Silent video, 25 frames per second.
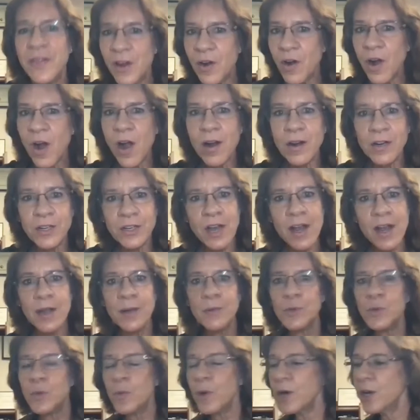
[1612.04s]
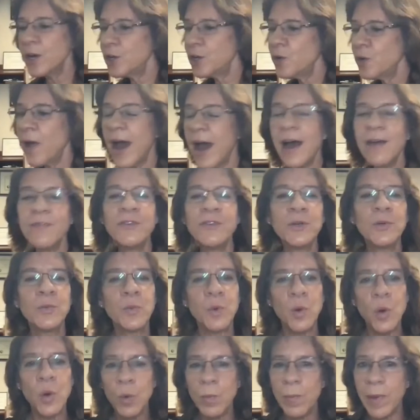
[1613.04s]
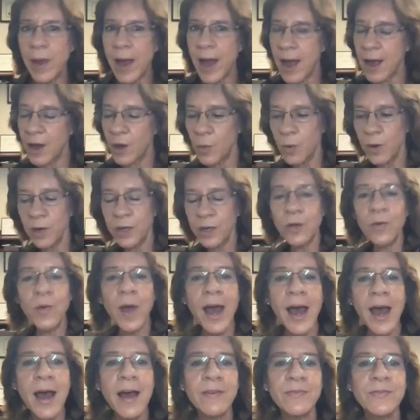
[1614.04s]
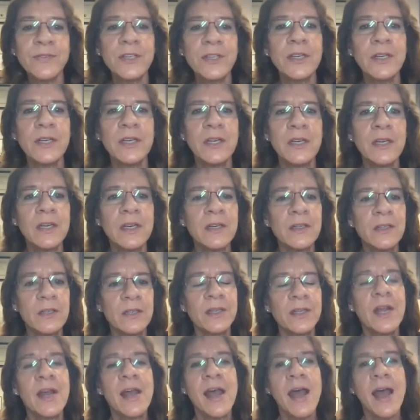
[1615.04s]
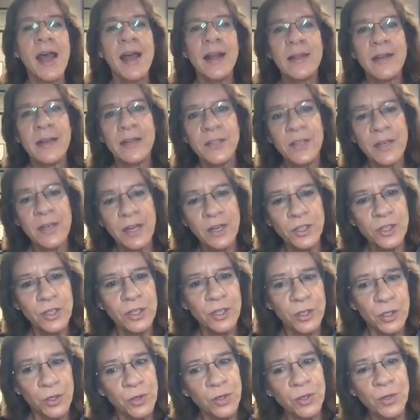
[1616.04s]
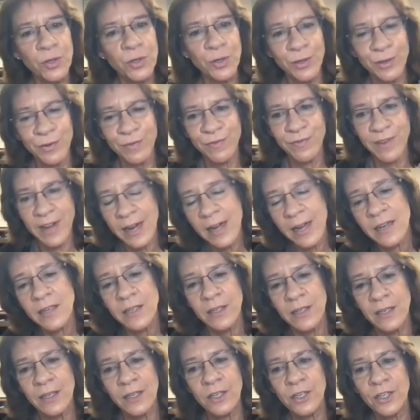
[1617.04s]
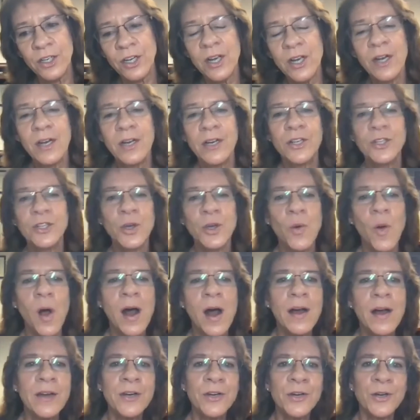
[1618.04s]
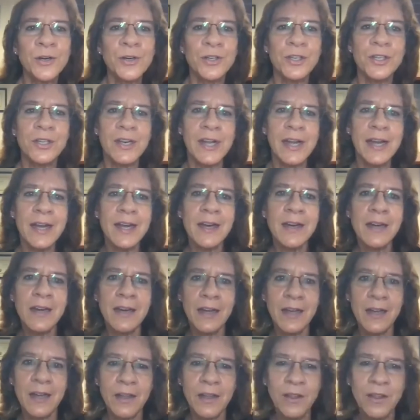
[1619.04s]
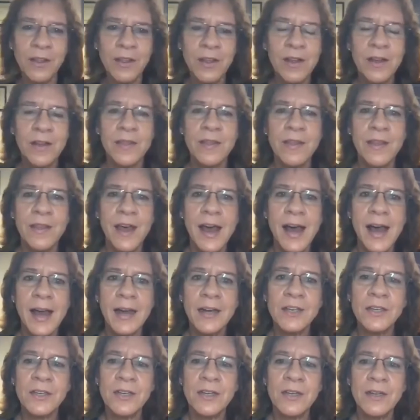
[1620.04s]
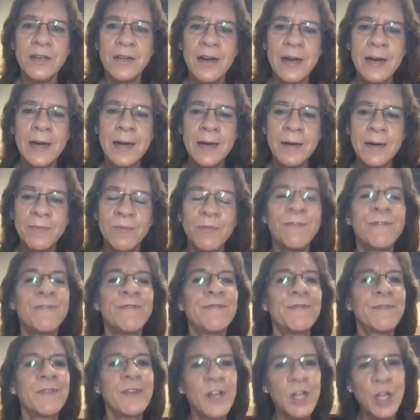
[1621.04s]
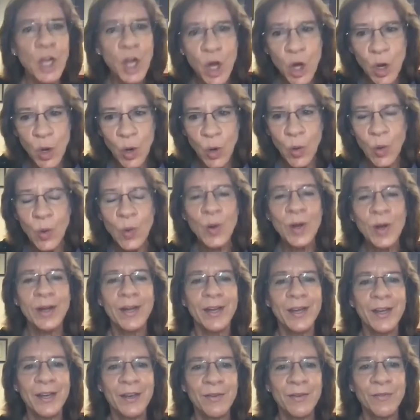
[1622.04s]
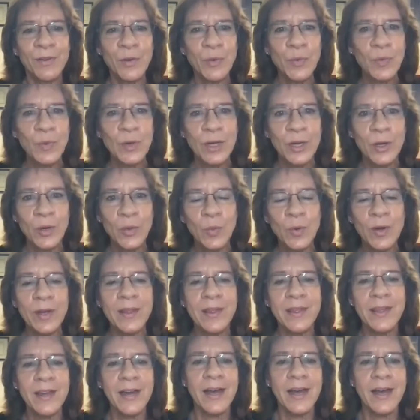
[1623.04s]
There are times where you have to roll back, where you have to yield, and that's actually to your advantage. So understanding that um, flow, if you will, with